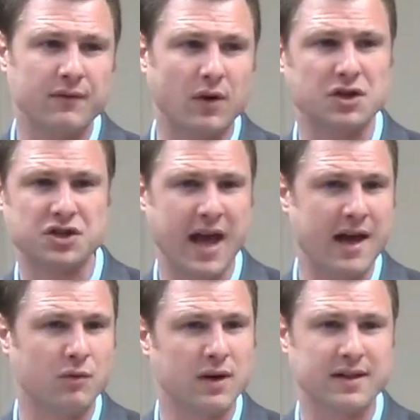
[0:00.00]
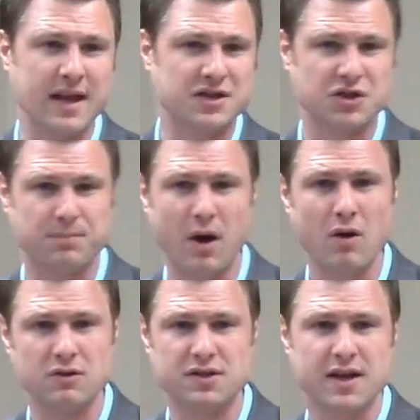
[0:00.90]
in verse 10, what did they
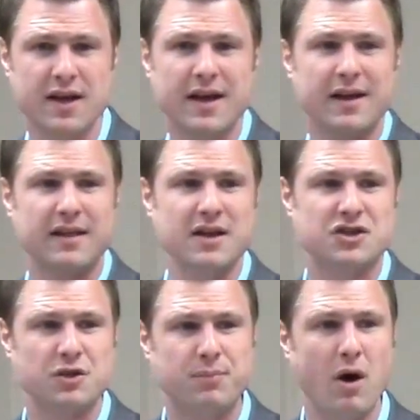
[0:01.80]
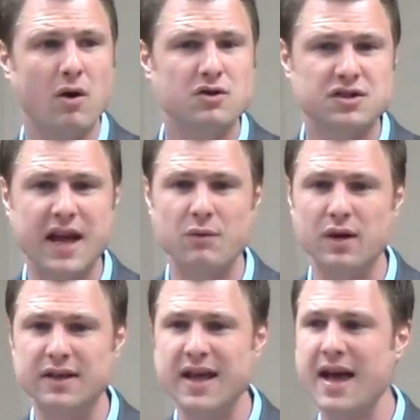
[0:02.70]
suppose? They supposed they
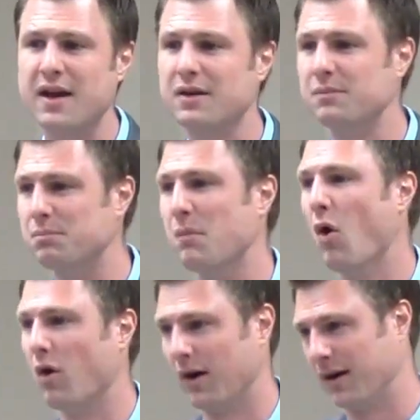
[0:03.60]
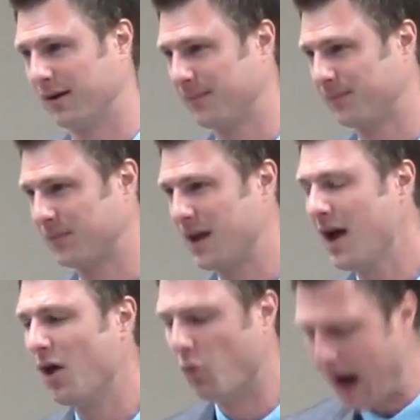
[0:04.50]
would get more.
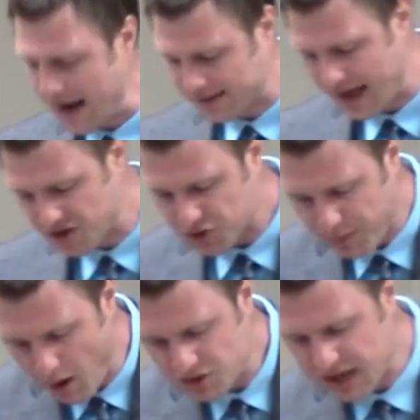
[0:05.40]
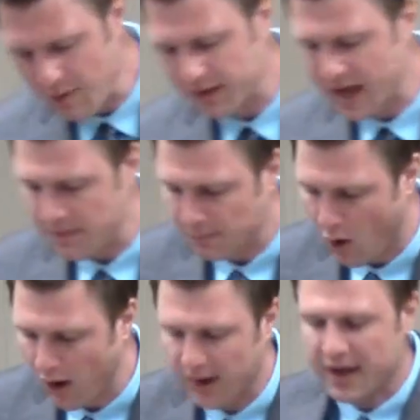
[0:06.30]
Why did they suppose they would get
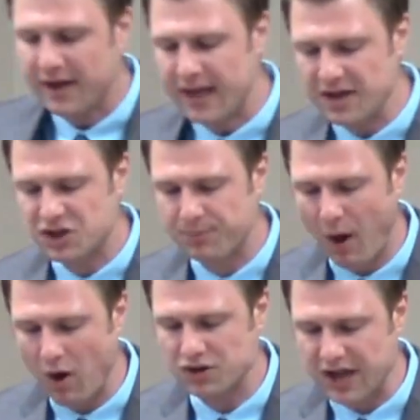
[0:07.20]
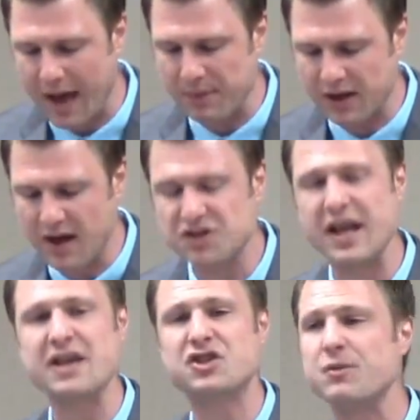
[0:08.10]
more? They supposed that because
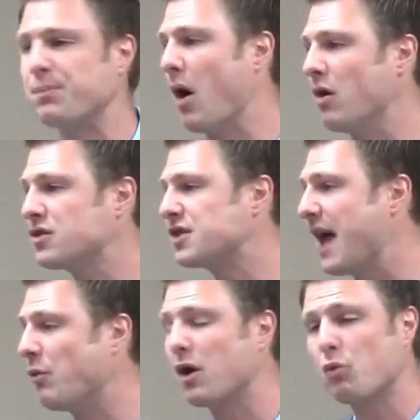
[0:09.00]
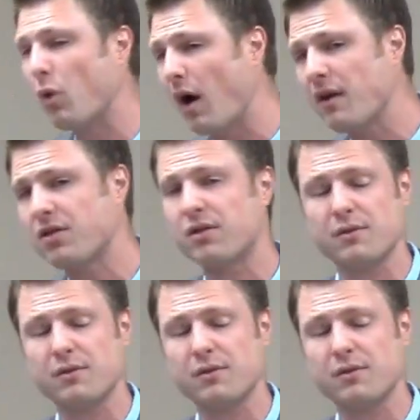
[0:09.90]
they supposed they were worth